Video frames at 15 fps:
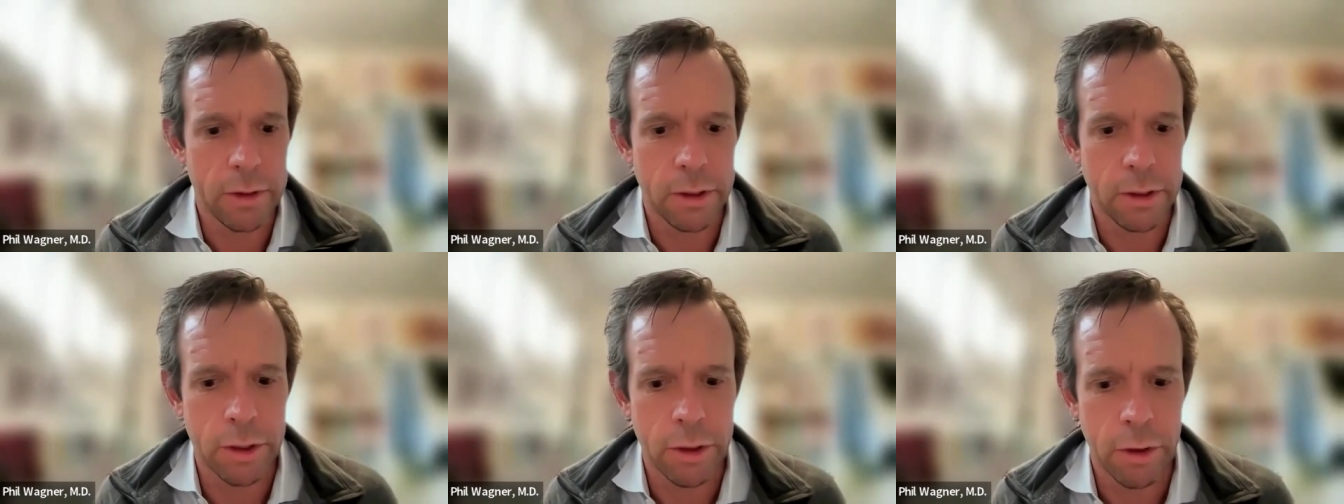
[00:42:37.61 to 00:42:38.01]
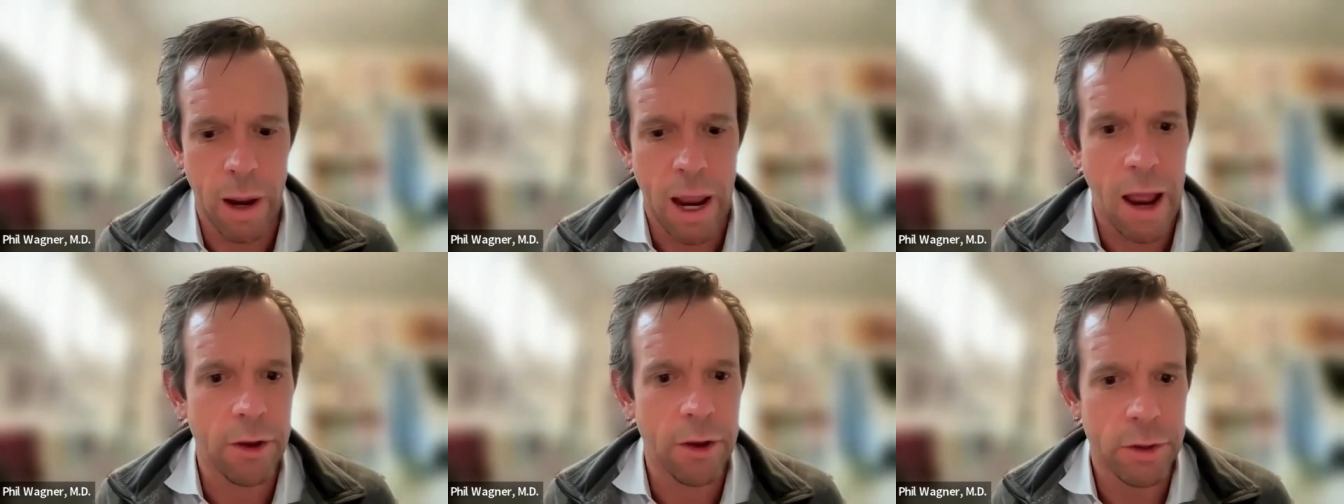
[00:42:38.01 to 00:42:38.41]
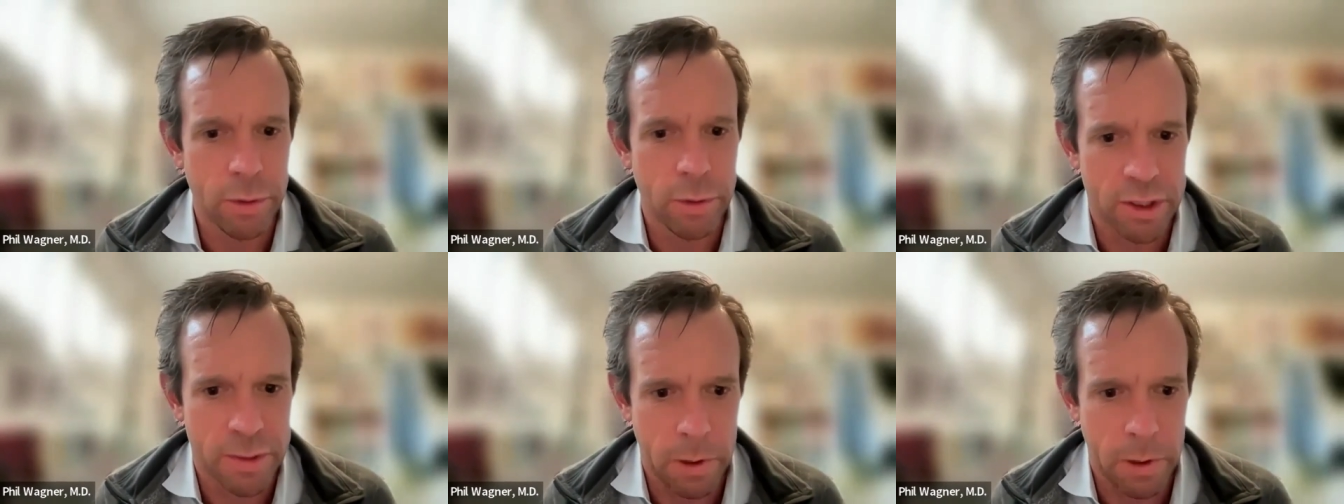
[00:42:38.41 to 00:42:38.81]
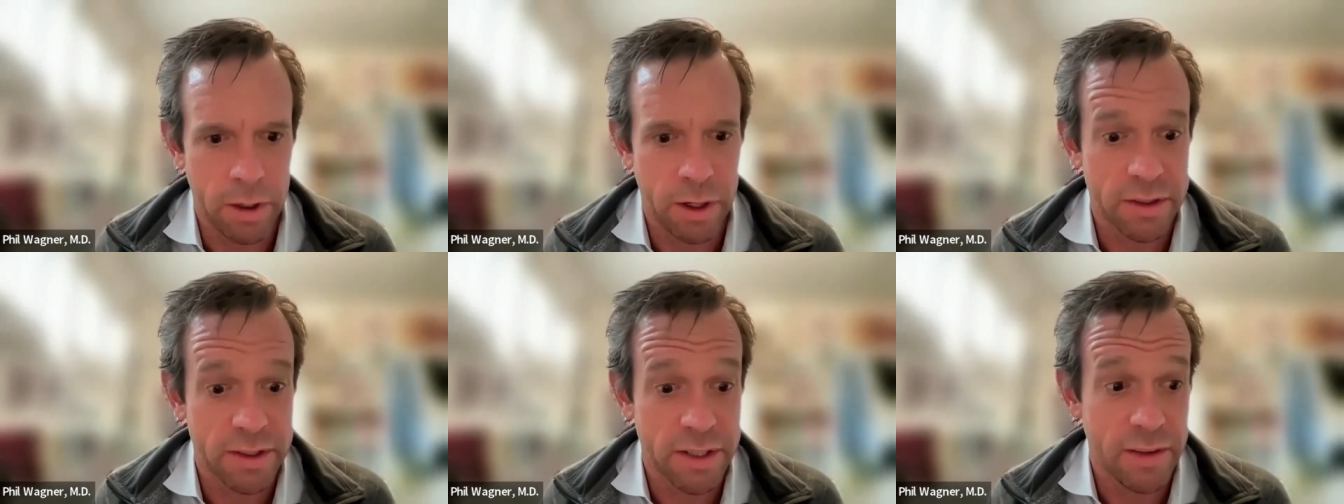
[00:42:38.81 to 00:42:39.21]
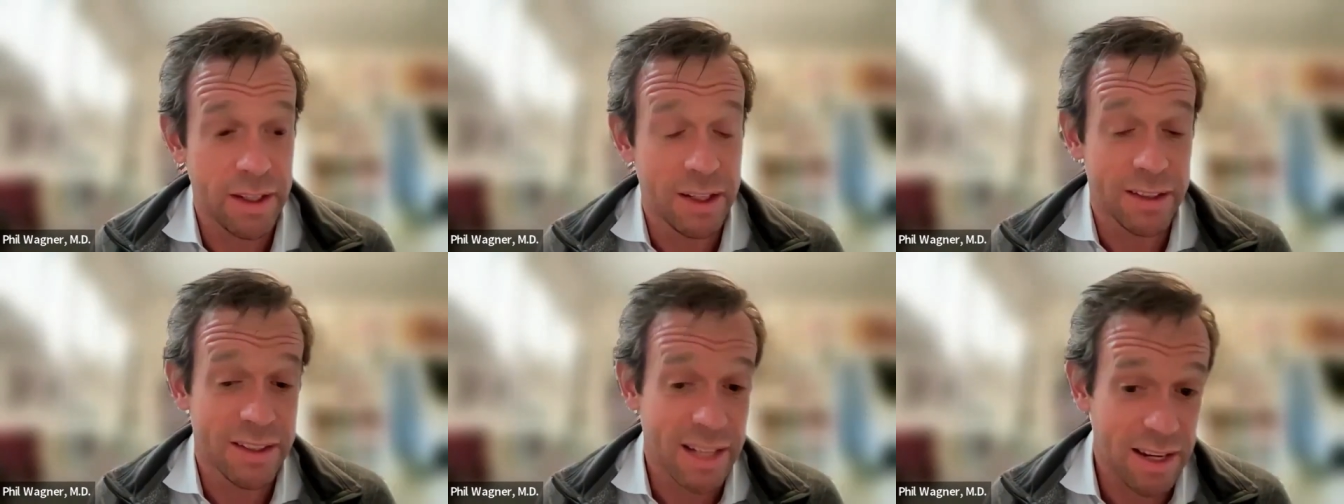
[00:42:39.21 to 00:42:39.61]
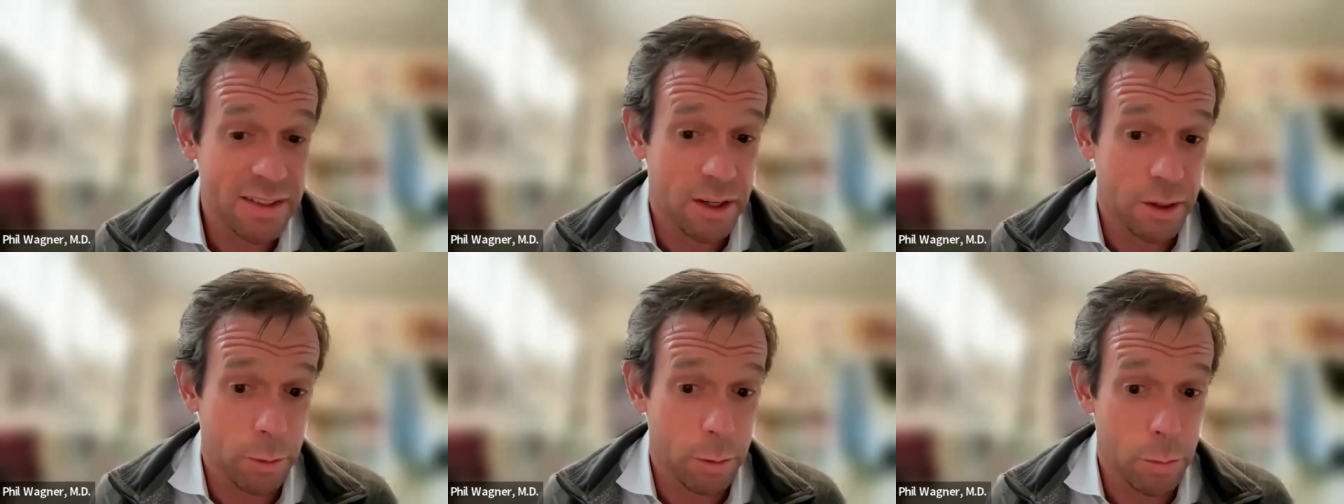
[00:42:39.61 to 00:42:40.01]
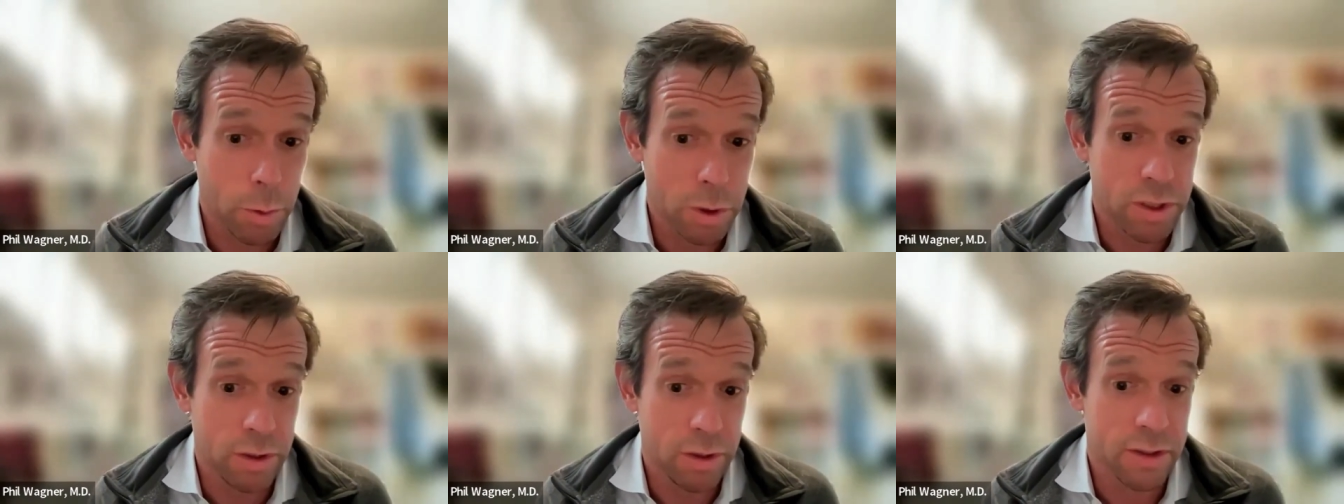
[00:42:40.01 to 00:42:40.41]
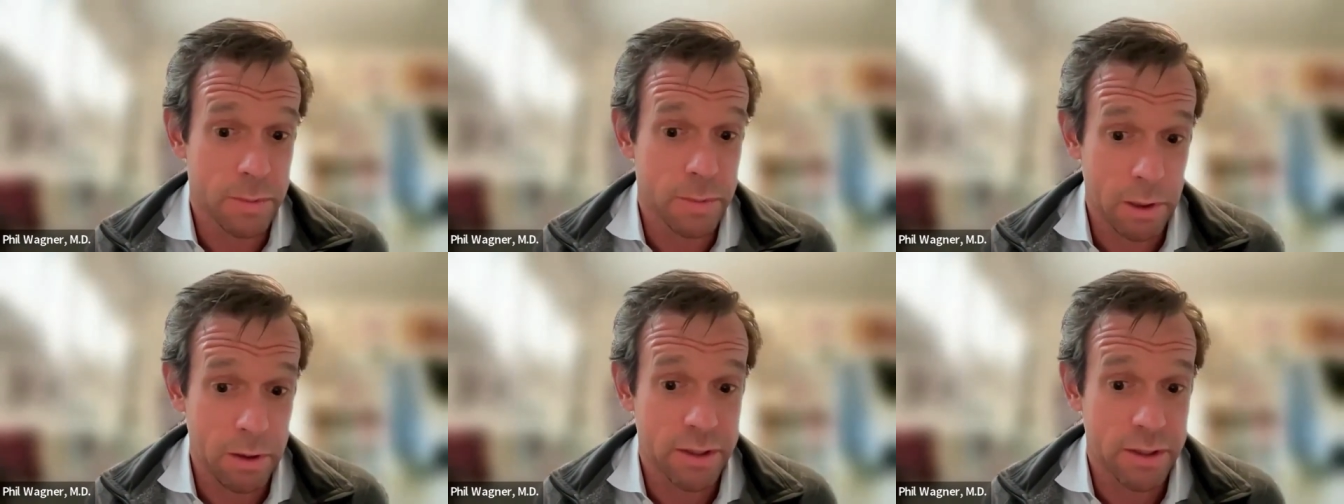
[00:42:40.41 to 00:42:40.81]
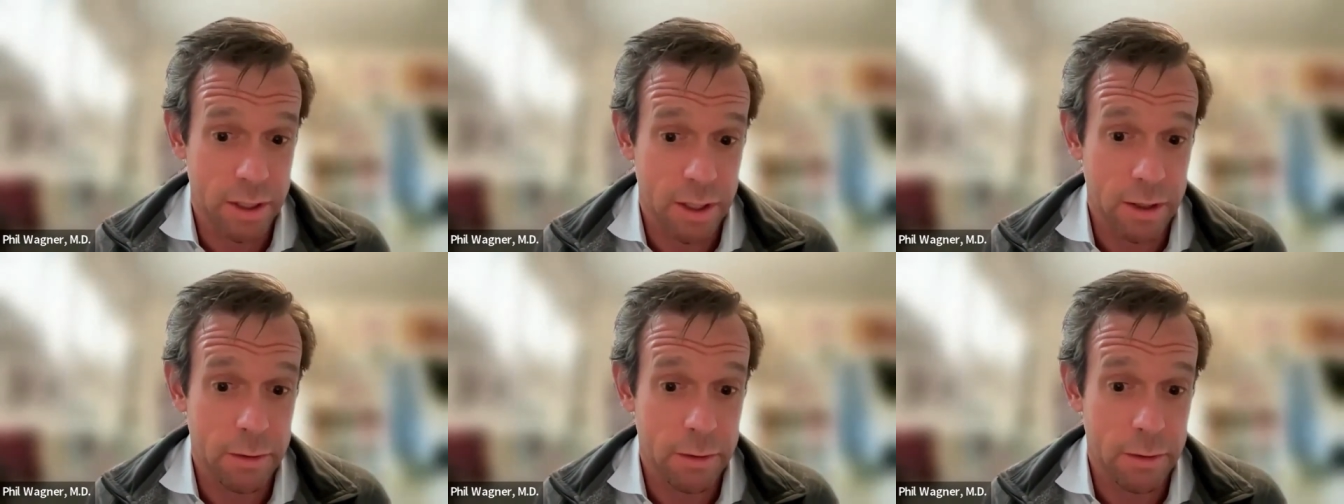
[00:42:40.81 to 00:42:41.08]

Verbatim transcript: you know how you experience and the intensity with which you experience it